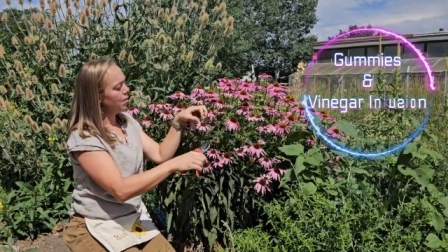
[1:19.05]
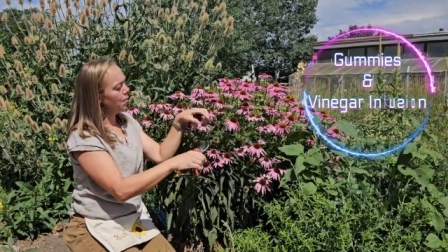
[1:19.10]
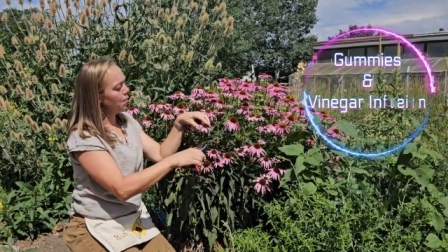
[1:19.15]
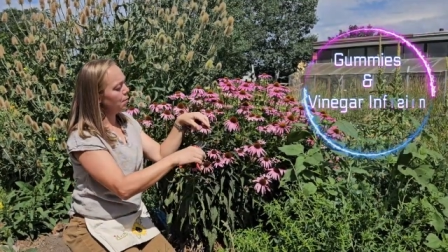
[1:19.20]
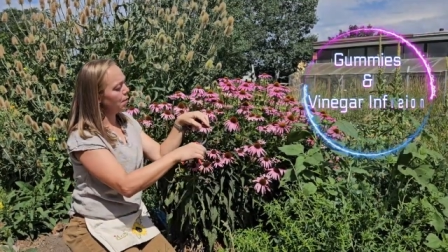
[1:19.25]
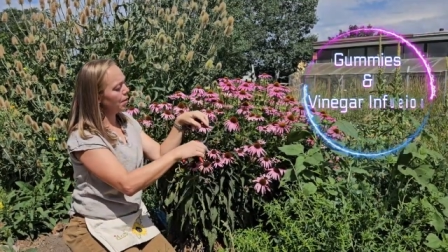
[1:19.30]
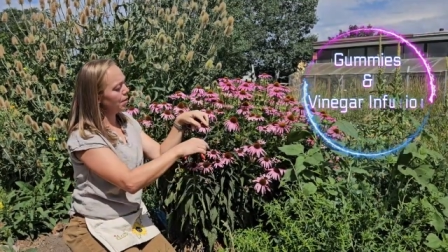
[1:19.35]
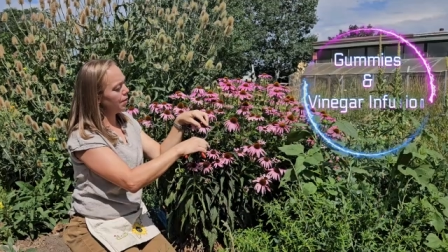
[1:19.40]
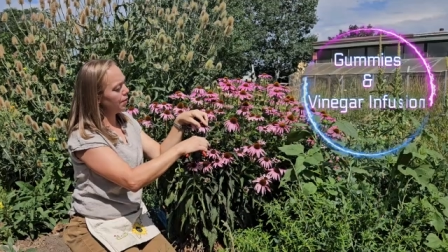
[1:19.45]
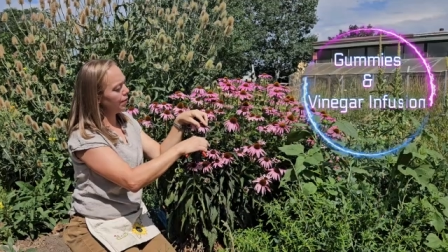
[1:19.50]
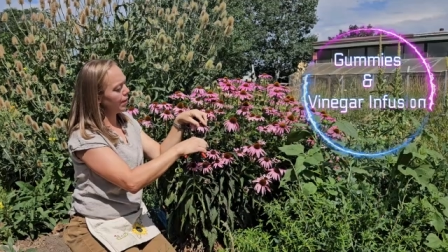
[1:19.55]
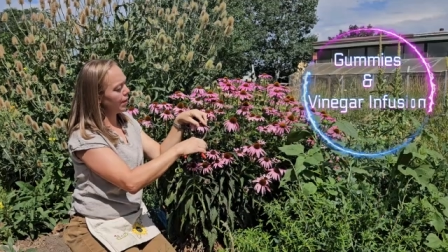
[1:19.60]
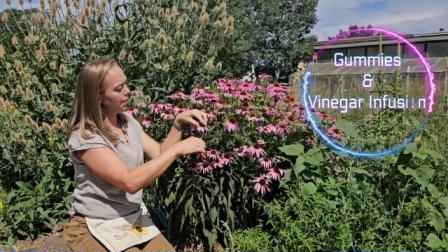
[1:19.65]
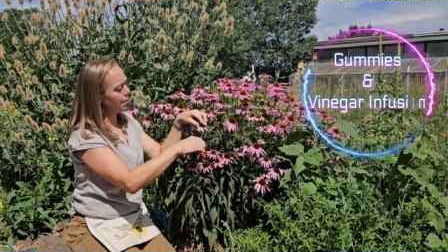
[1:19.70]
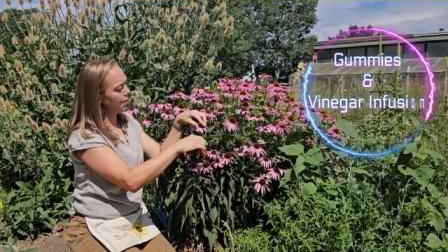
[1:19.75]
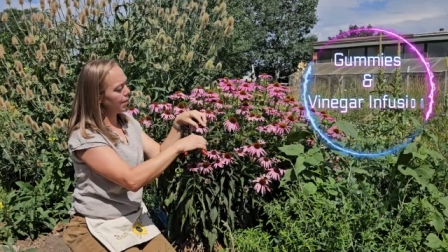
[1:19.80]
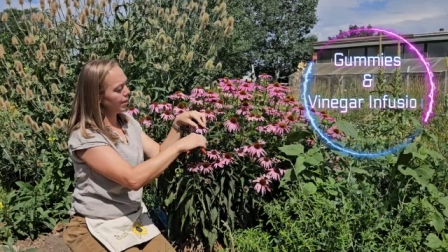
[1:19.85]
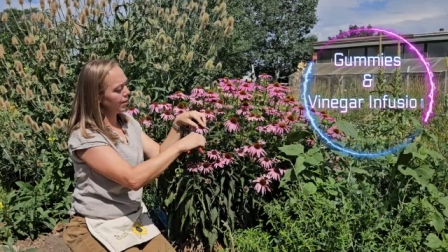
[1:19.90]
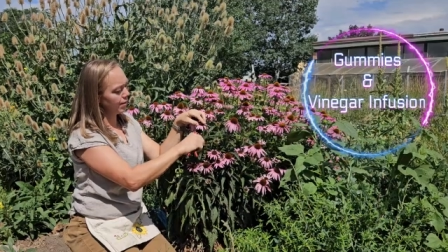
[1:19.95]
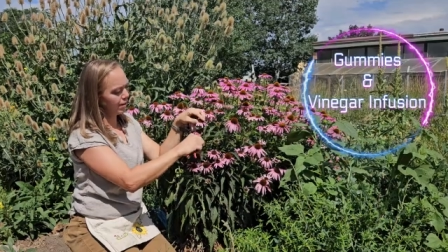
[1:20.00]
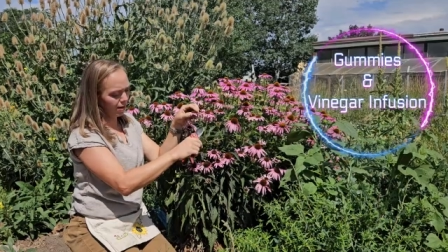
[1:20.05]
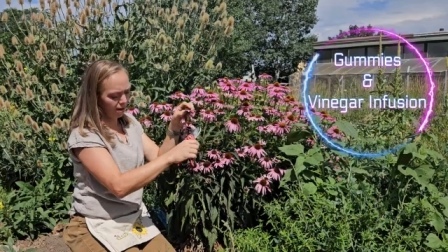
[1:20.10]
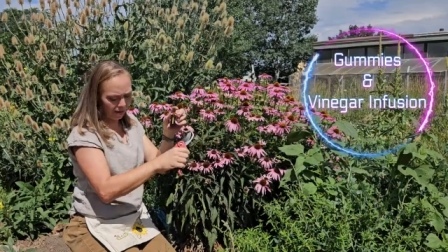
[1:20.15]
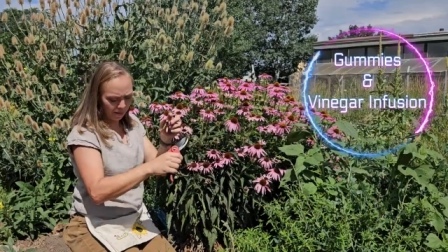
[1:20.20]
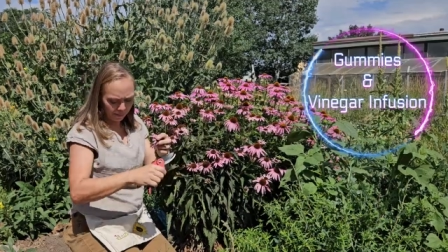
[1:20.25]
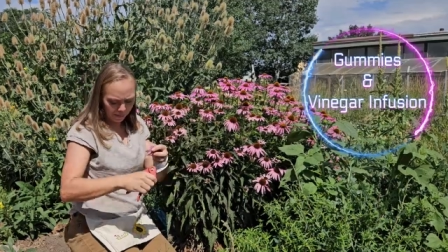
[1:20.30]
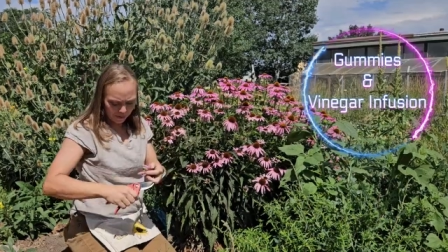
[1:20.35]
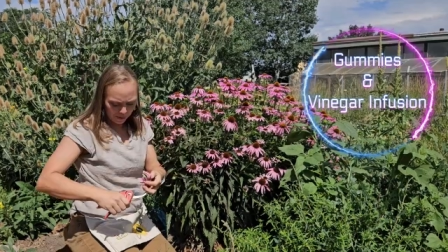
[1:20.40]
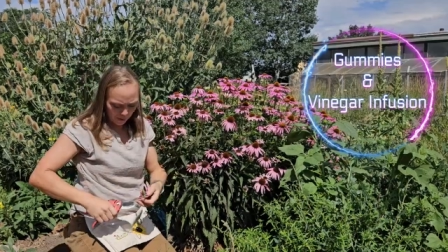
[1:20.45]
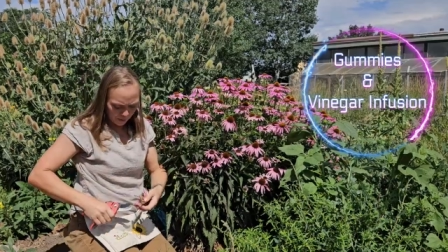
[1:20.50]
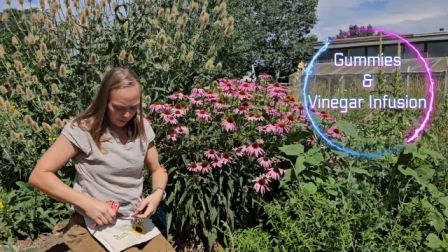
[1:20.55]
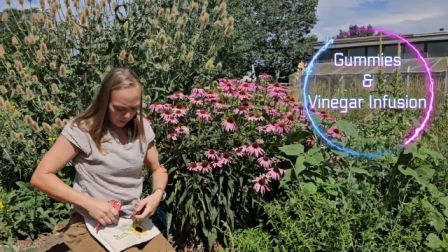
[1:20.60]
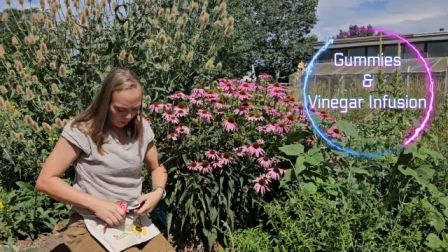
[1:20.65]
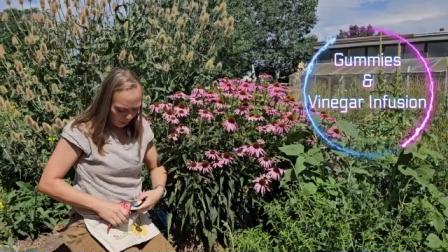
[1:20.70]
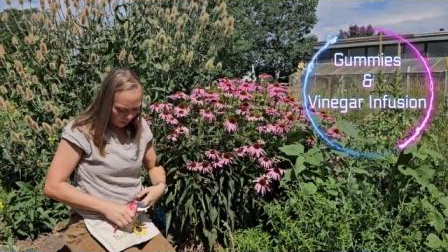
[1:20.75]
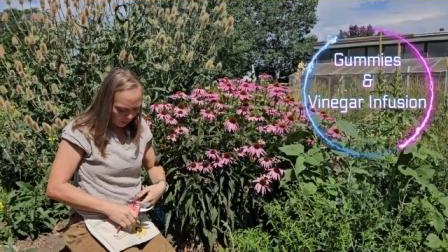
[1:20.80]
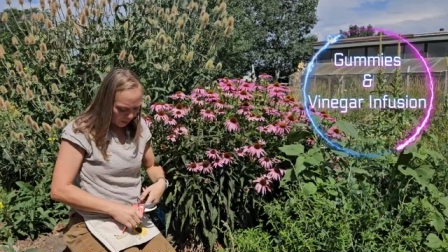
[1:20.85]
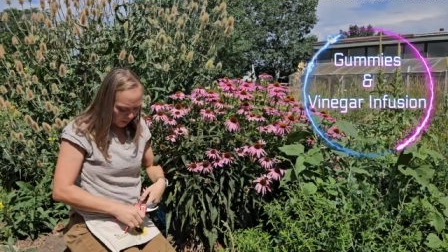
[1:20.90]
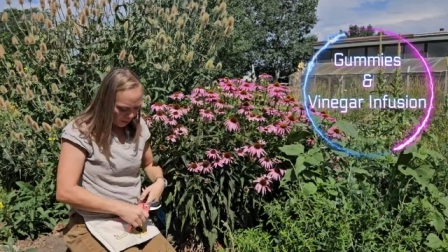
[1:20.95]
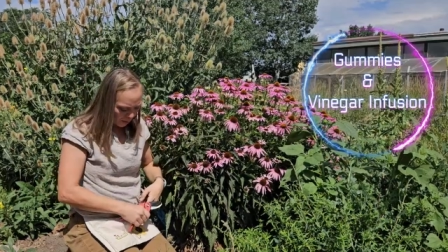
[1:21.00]
We want the flowering tops. You
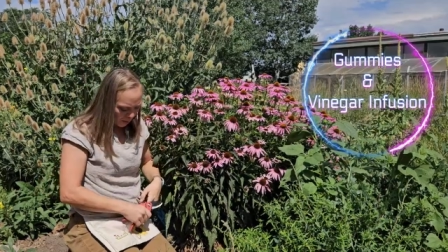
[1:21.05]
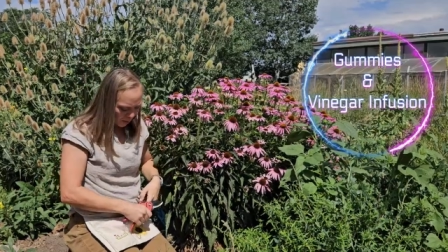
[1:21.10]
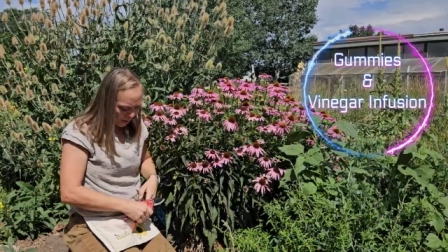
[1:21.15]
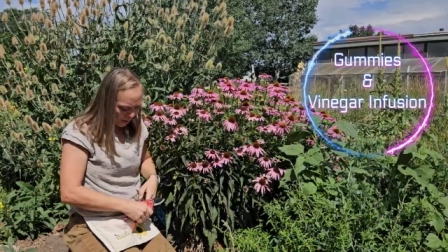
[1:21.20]
also